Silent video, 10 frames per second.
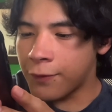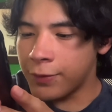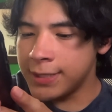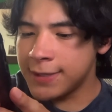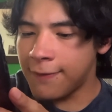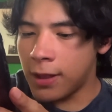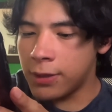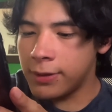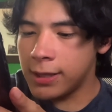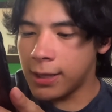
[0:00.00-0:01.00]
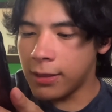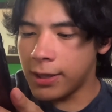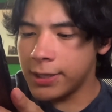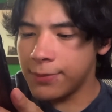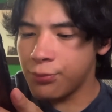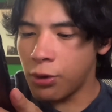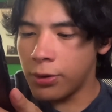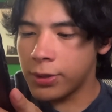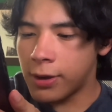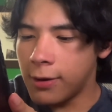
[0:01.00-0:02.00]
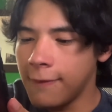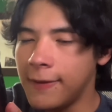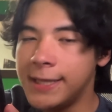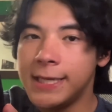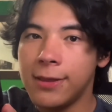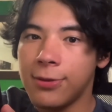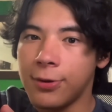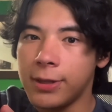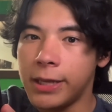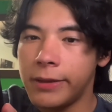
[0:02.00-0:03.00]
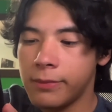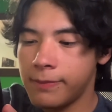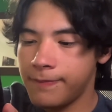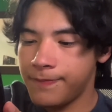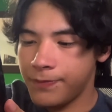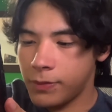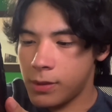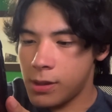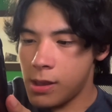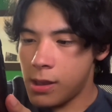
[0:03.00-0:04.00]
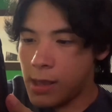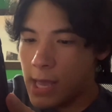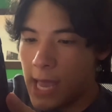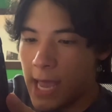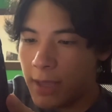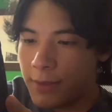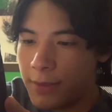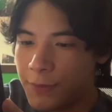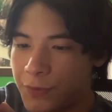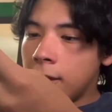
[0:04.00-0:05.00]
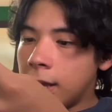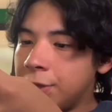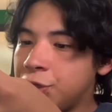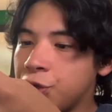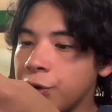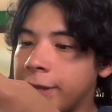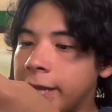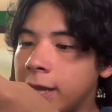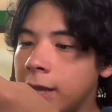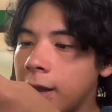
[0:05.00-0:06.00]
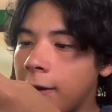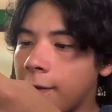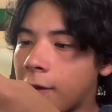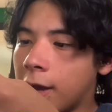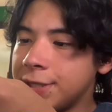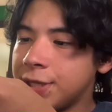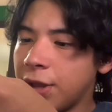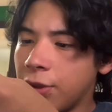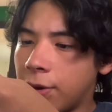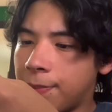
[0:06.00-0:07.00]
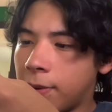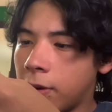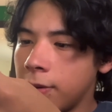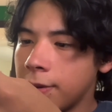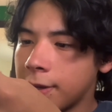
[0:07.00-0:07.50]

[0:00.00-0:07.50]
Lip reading: Greece following the London Protocol of 1830 and Treaty of Constantinople